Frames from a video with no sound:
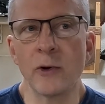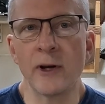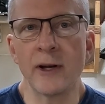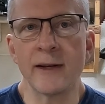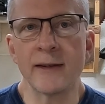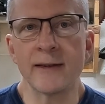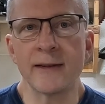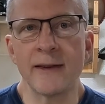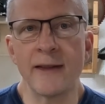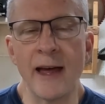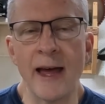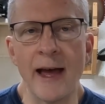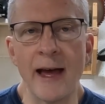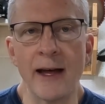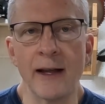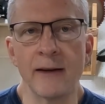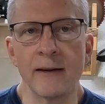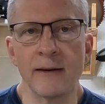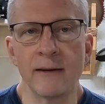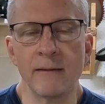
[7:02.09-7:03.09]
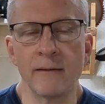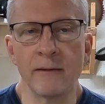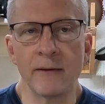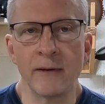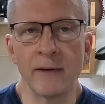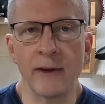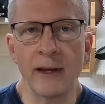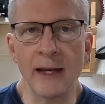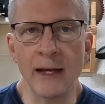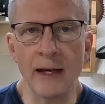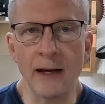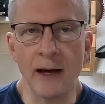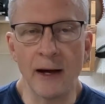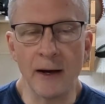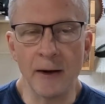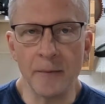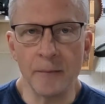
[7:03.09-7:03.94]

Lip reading: was that the